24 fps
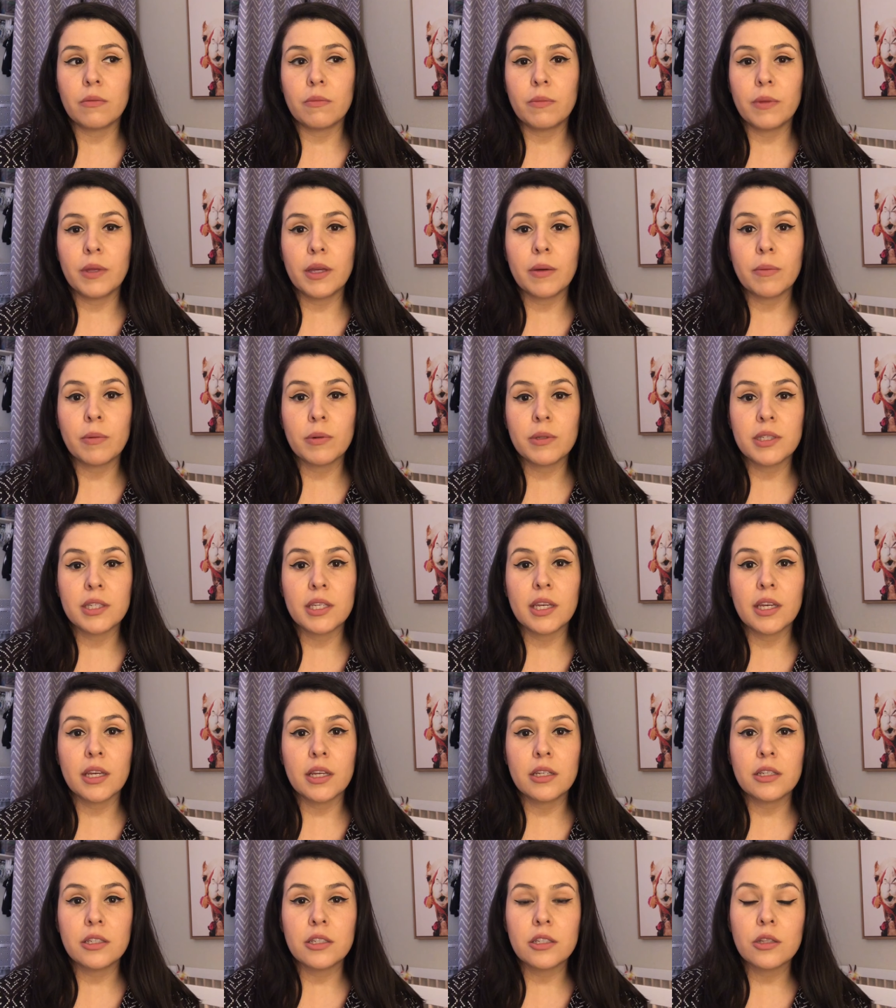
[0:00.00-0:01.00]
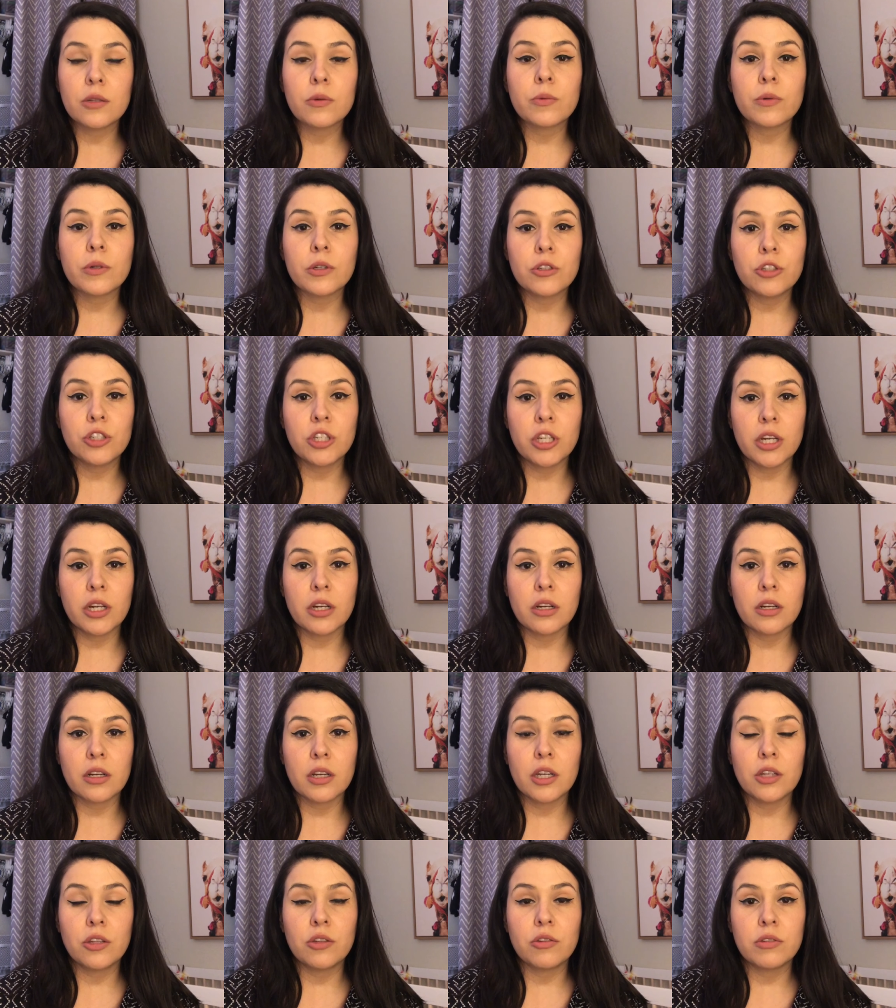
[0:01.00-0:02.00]
be able to get into the wheelchair.
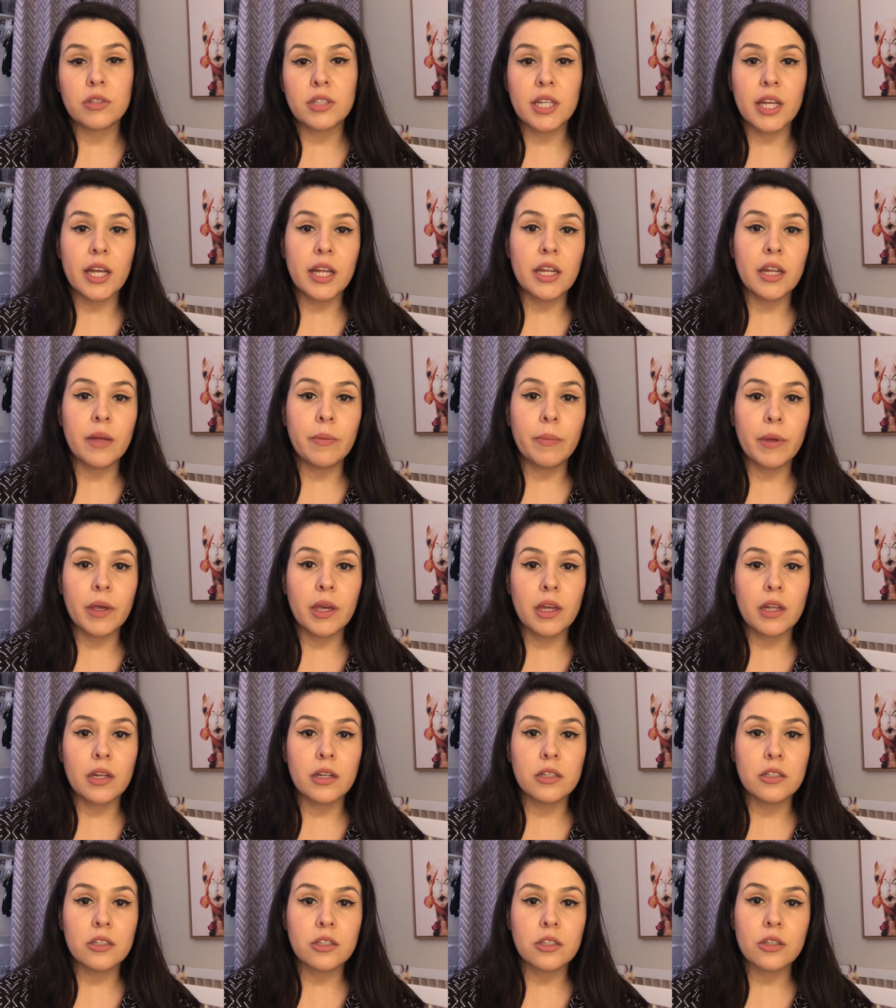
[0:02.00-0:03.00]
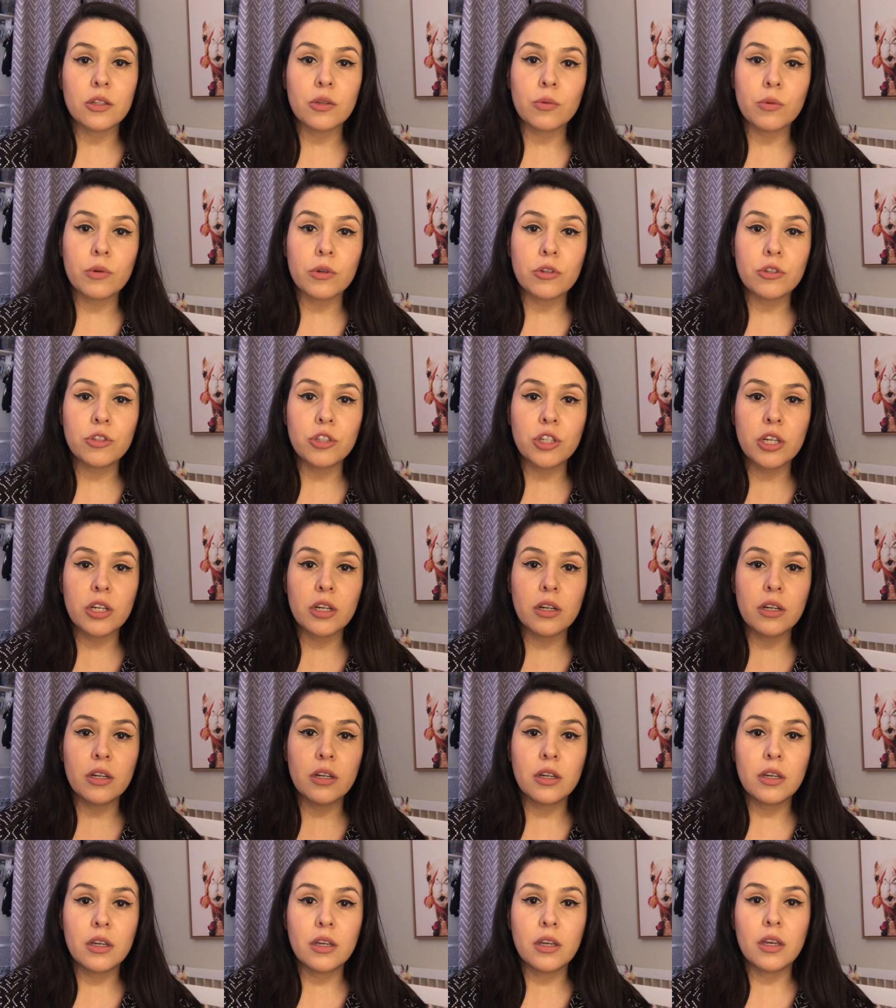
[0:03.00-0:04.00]
Can you stand up and get into the wheelchair?
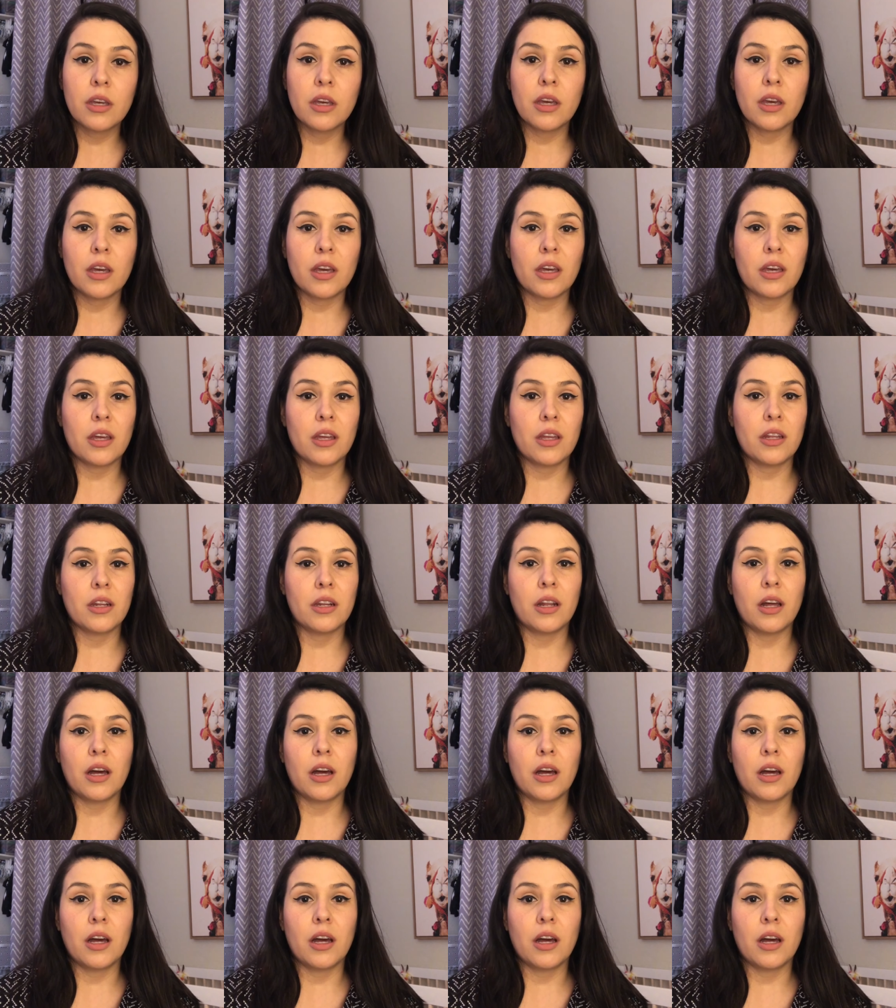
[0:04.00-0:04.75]
And